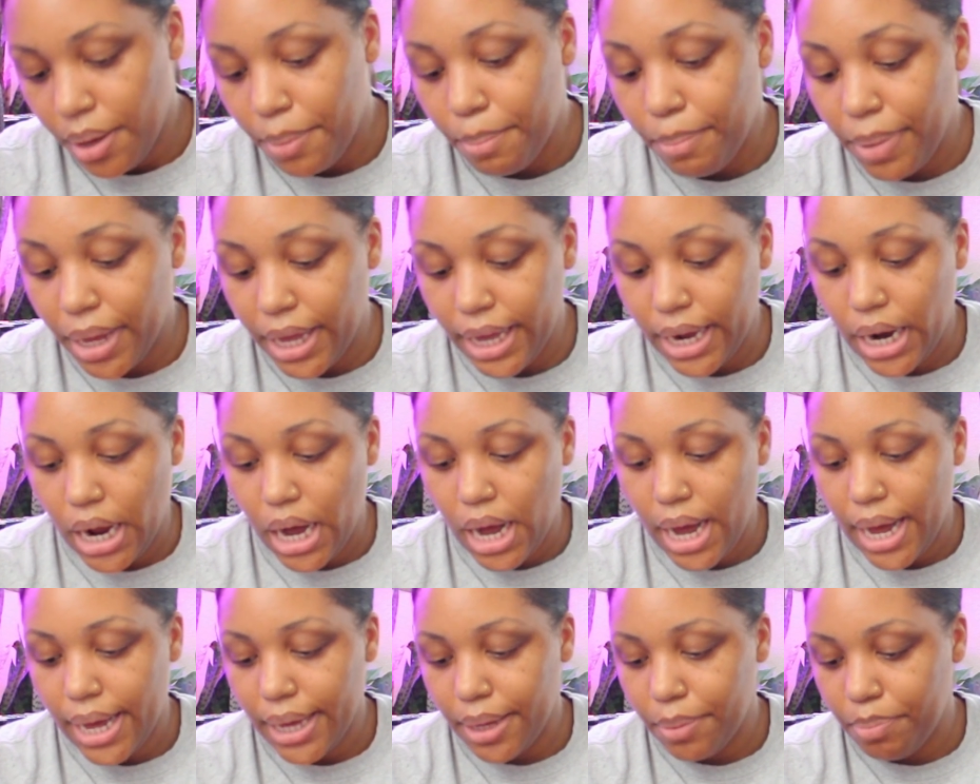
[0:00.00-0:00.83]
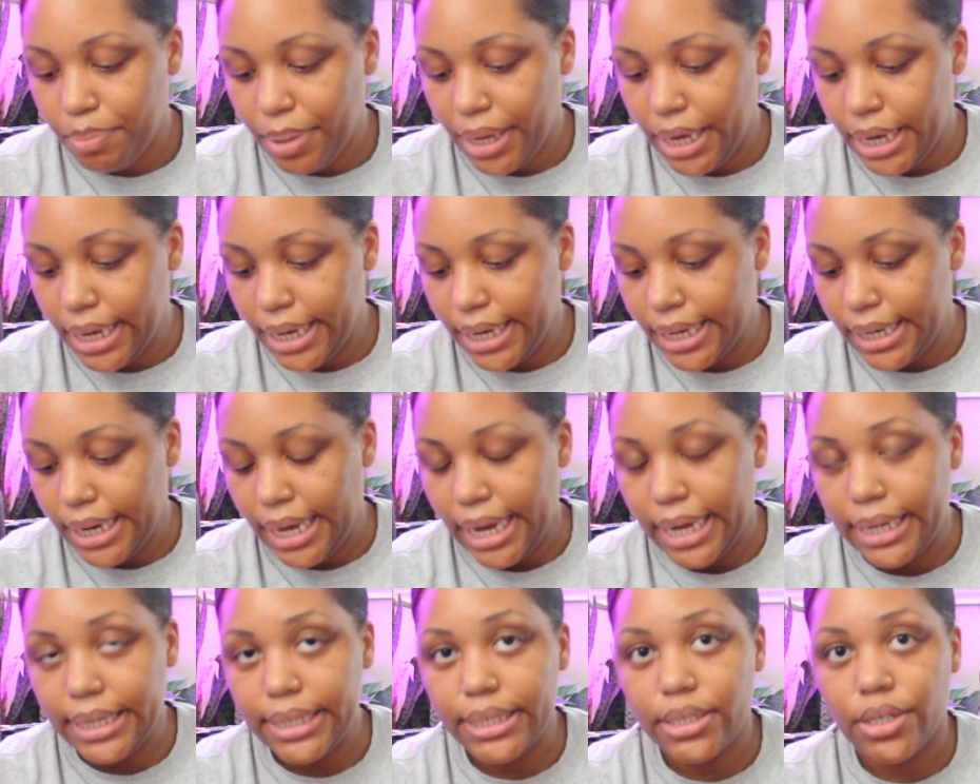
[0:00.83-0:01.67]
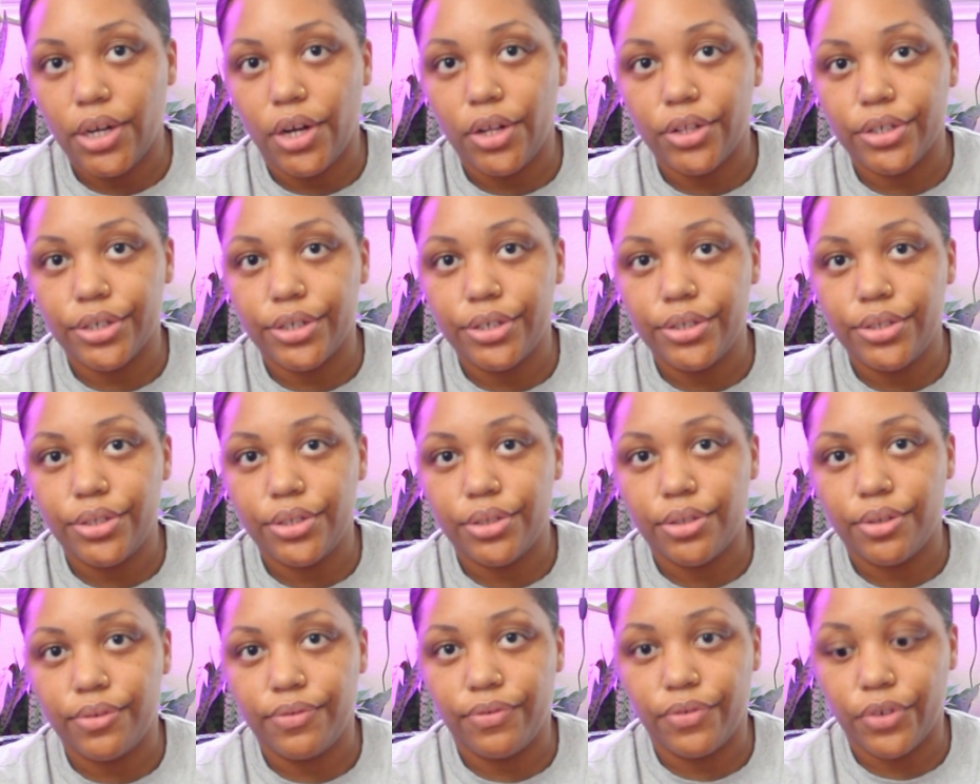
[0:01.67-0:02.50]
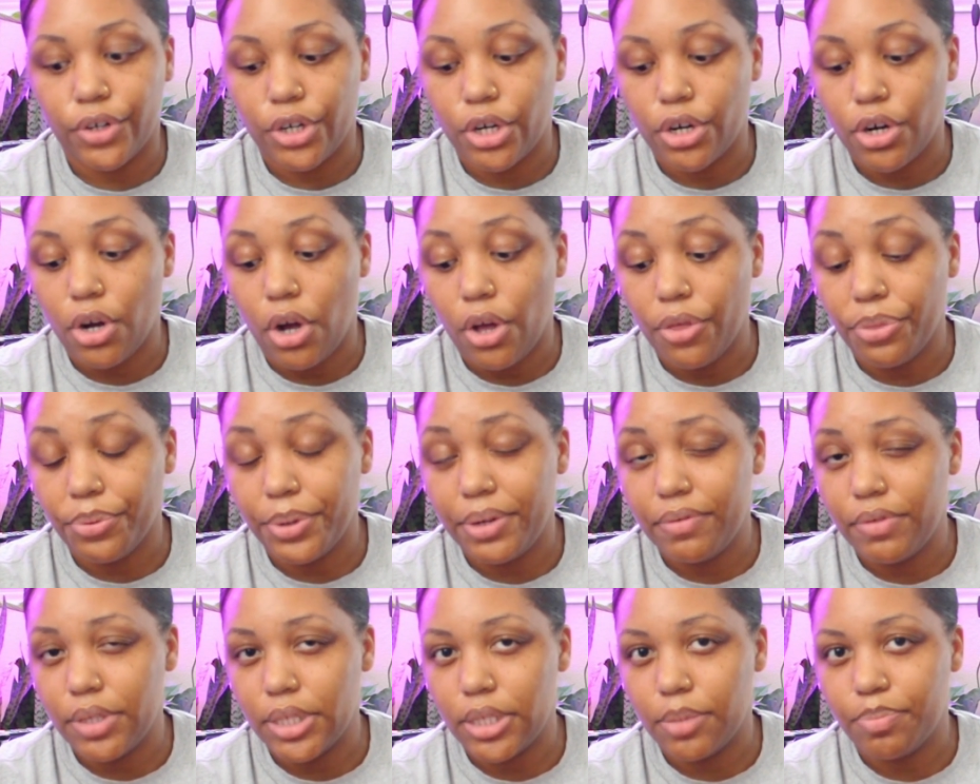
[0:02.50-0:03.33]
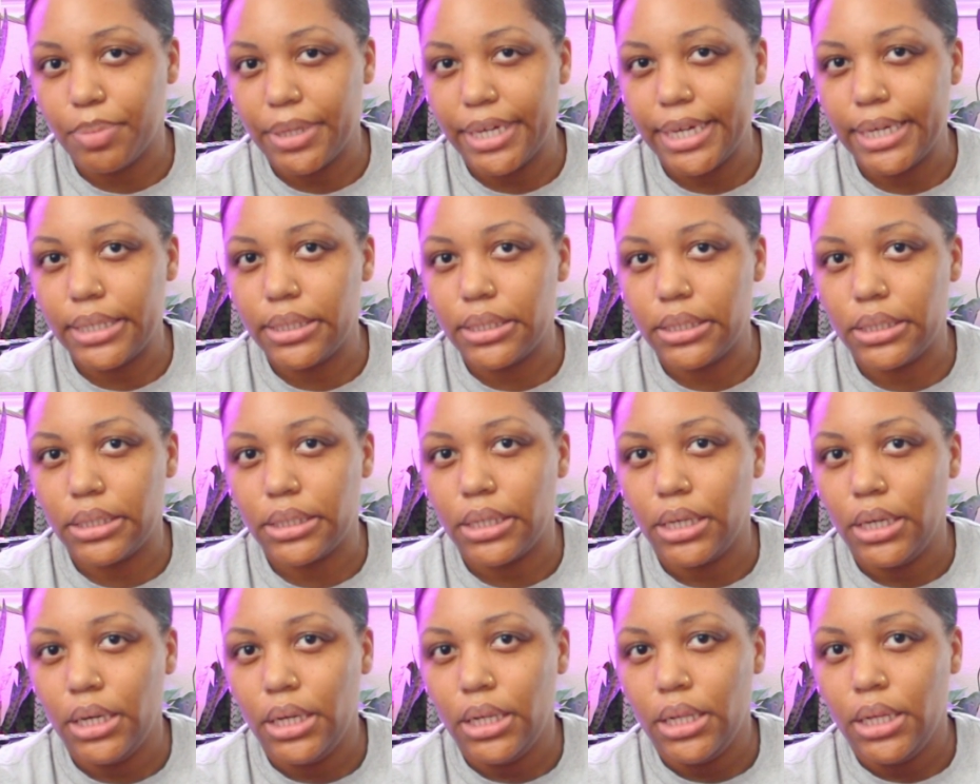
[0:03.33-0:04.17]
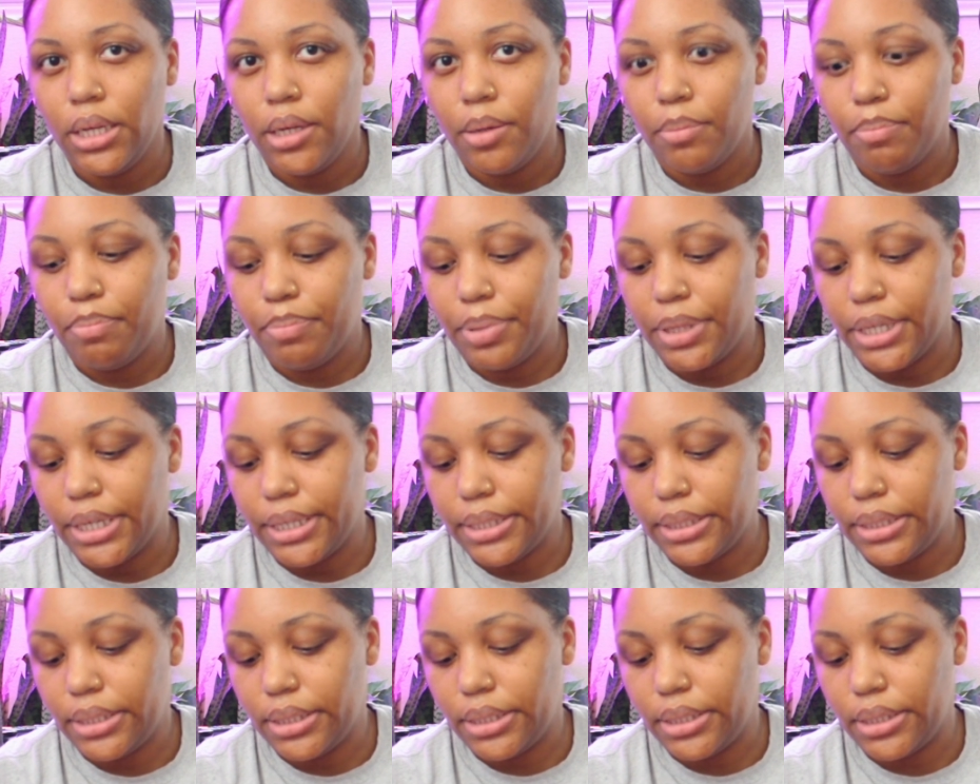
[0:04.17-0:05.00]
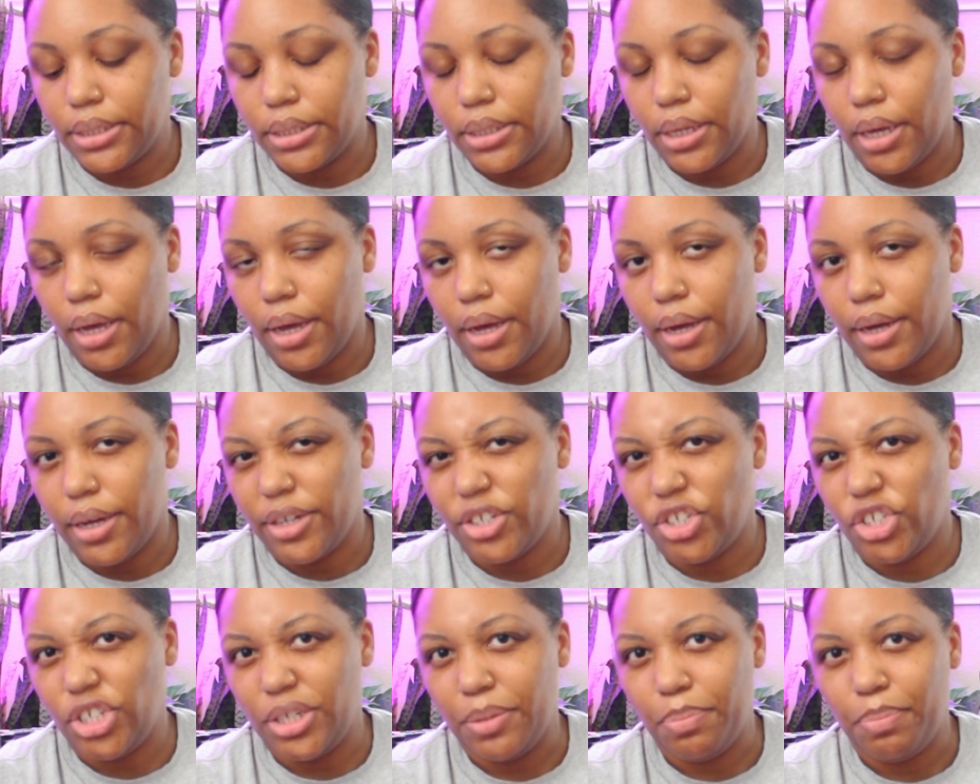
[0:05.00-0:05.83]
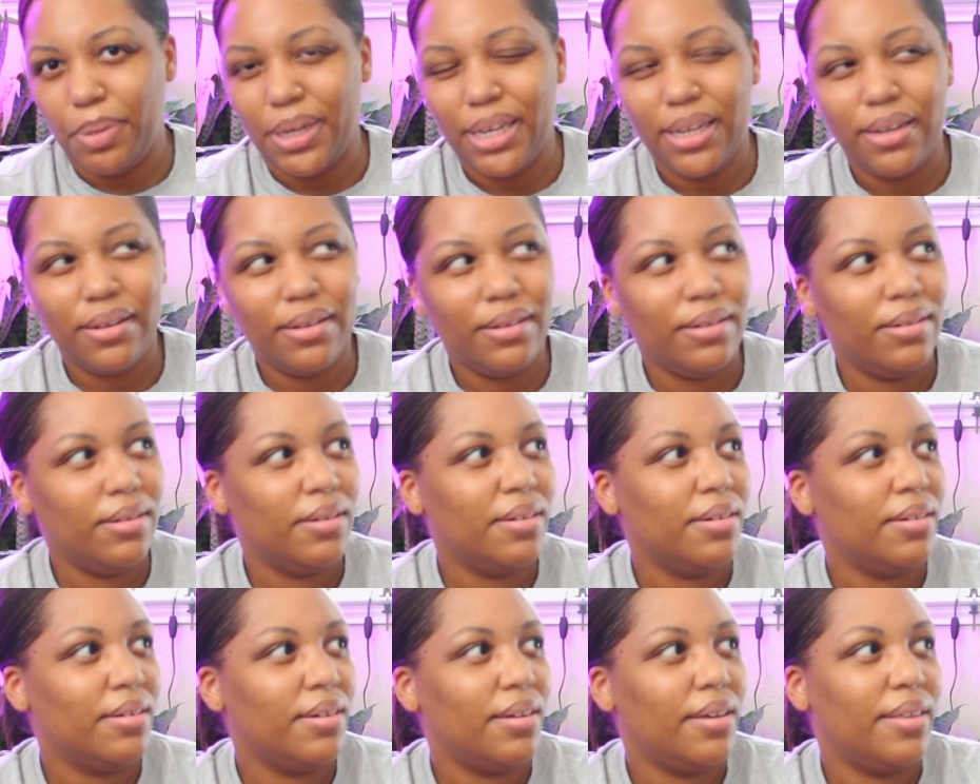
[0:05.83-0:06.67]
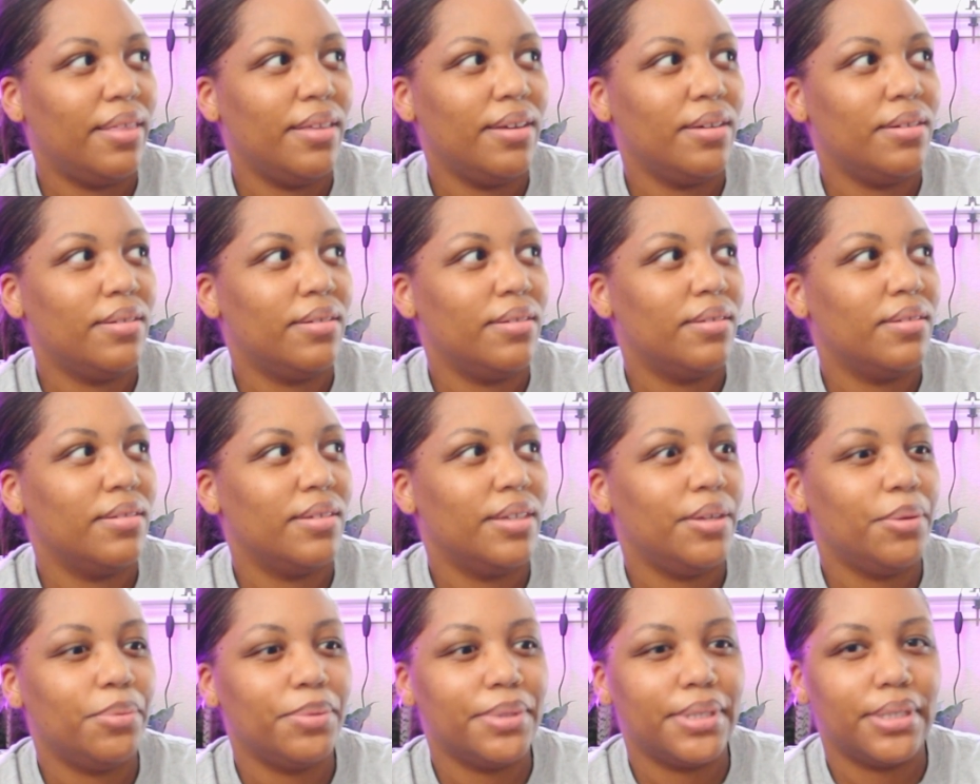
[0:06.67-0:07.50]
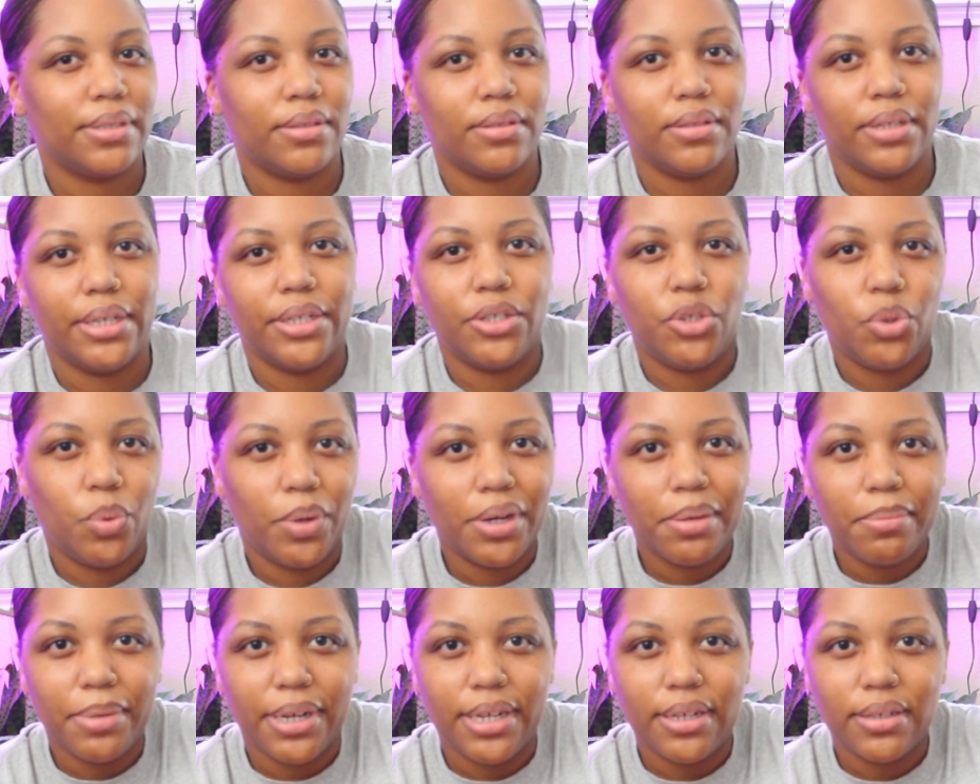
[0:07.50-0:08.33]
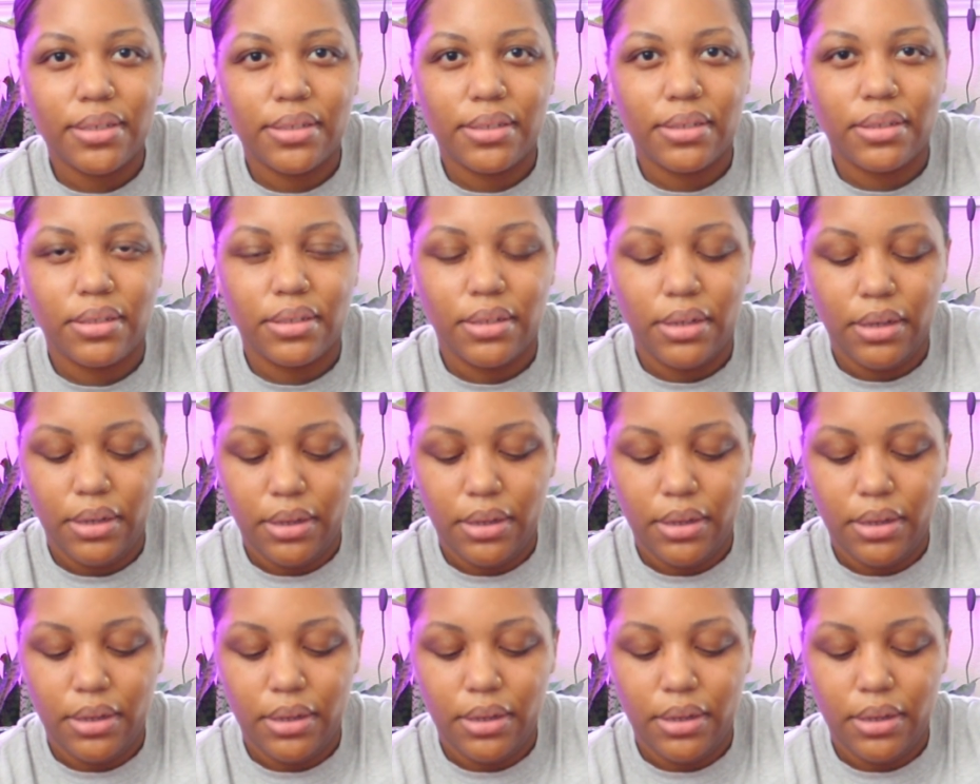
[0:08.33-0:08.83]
But I paid $80 for all 3 of these plants, plus shipping. It was like 20 bucks.